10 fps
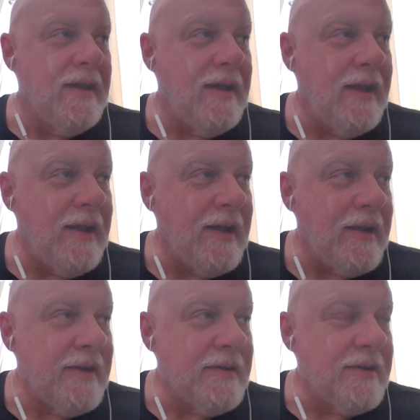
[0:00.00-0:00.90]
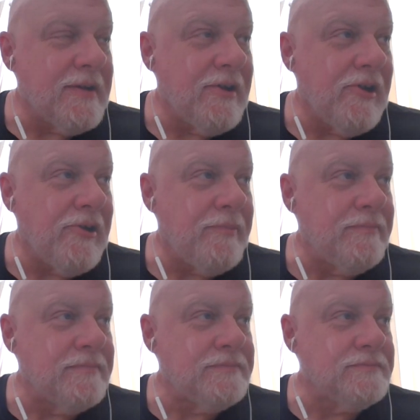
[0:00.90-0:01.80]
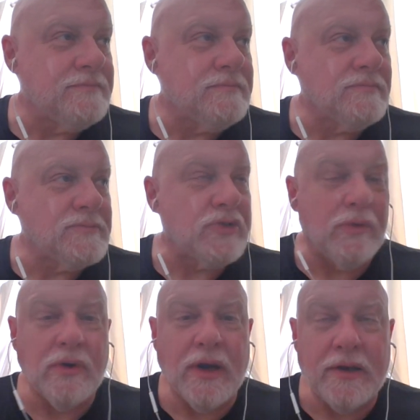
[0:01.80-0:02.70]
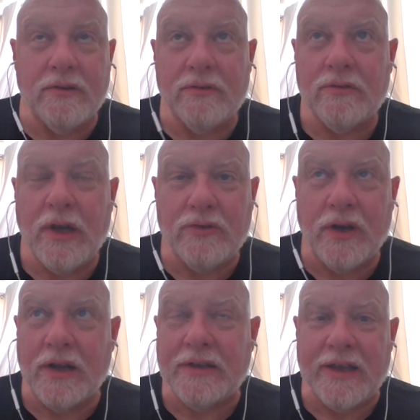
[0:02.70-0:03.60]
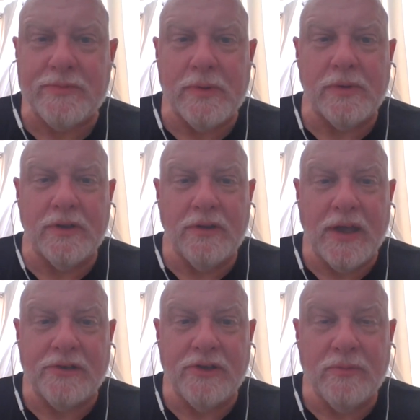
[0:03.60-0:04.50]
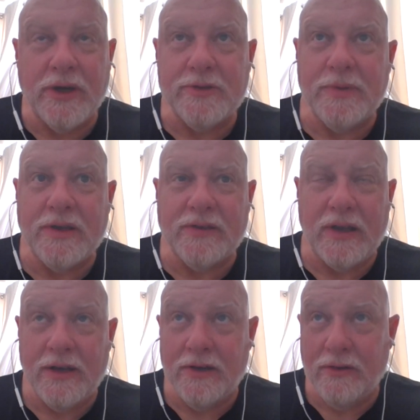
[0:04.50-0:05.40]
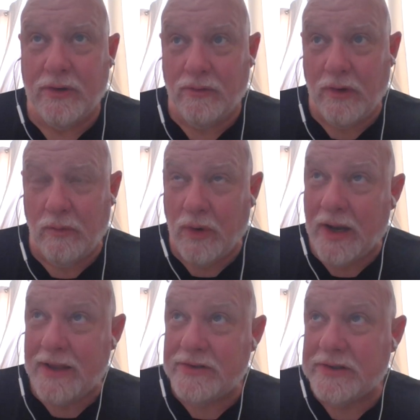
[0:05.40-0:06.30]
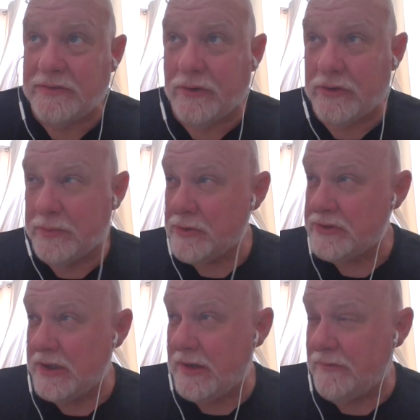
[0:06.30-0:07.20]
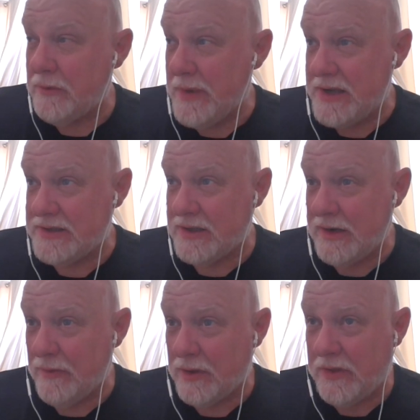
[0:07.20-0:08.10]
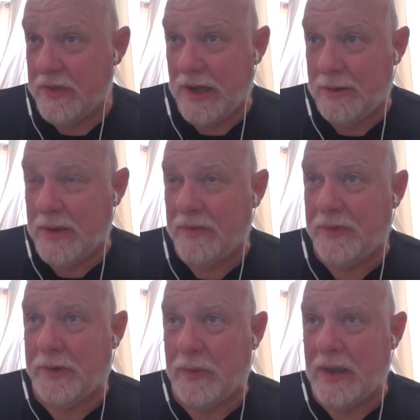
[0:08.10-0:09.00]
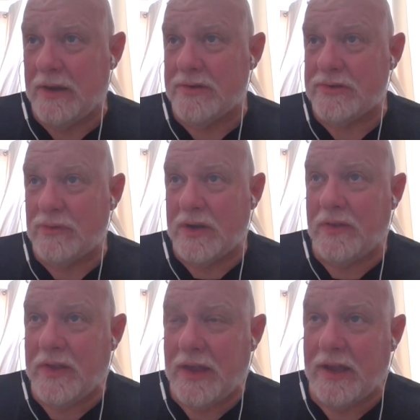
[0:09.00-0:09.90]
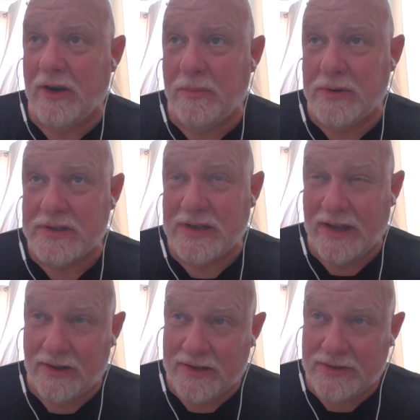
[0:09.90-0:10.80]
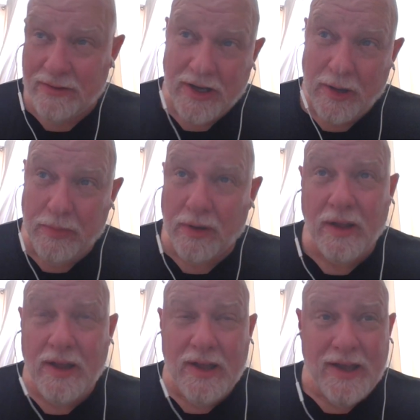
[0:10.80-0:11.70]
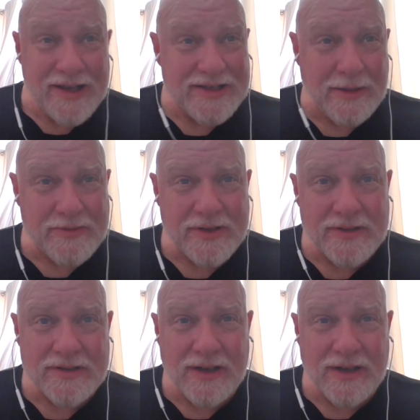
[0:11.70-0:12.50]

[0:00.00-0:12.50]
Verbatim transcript: And um, so I don't. I try not to ask people to do that too much because I didn't do it. And what I used it for is mostly information. I never really thought about the creators or anything or personalities. There are a couple exceptions.